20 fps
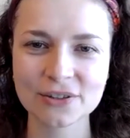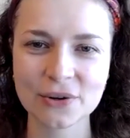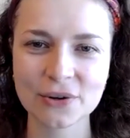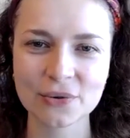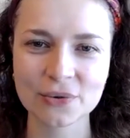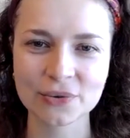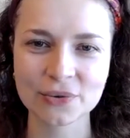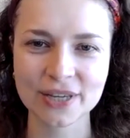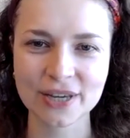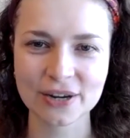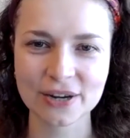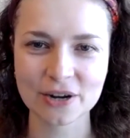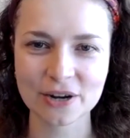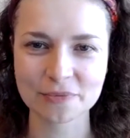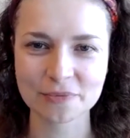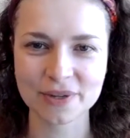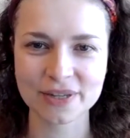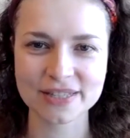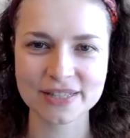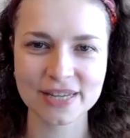go get up
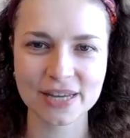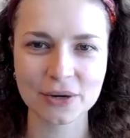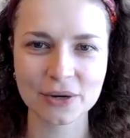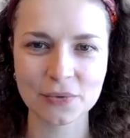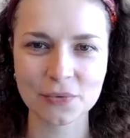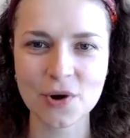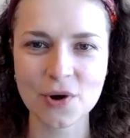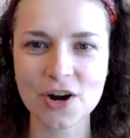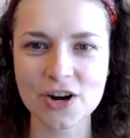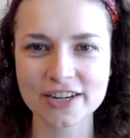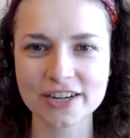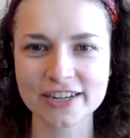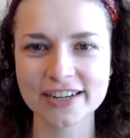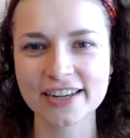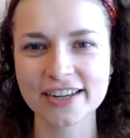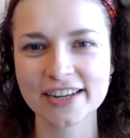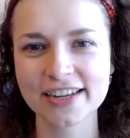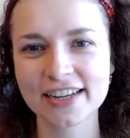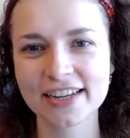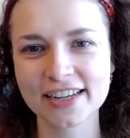and take a walk.
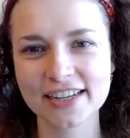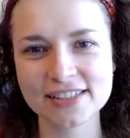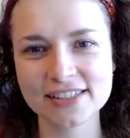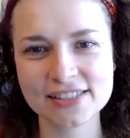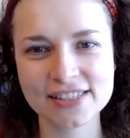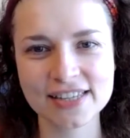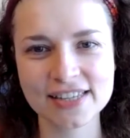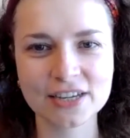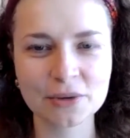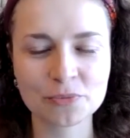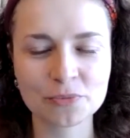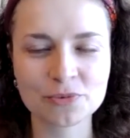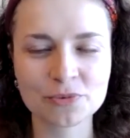It's like a